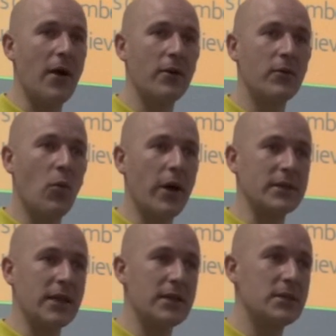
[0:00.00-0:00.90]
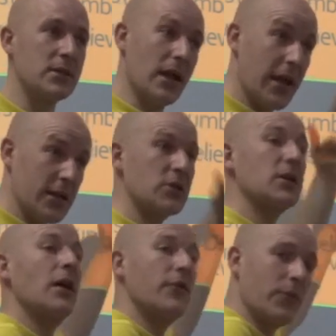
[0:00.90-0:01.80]
out what exists, and he's
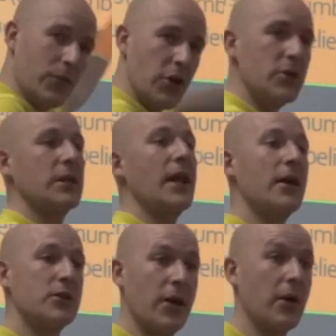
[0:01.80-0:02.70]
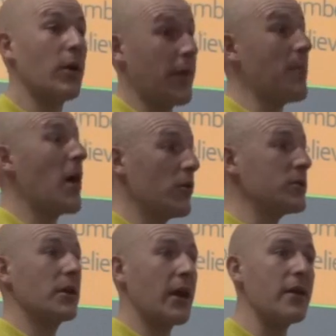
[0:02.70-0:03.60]
just kind of using that and showing, well, that might
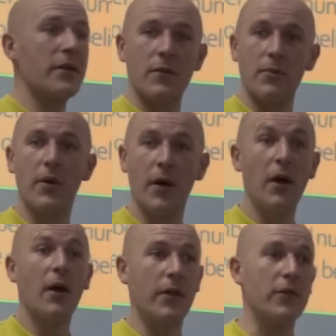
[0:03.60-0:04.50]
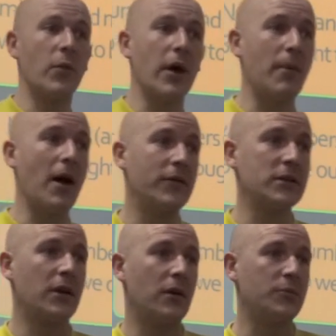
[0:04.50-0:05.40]
also get you some of these weird
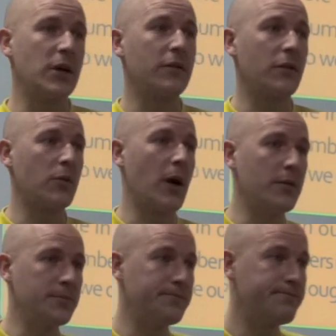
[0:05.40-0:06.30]
metaphysical objects as well.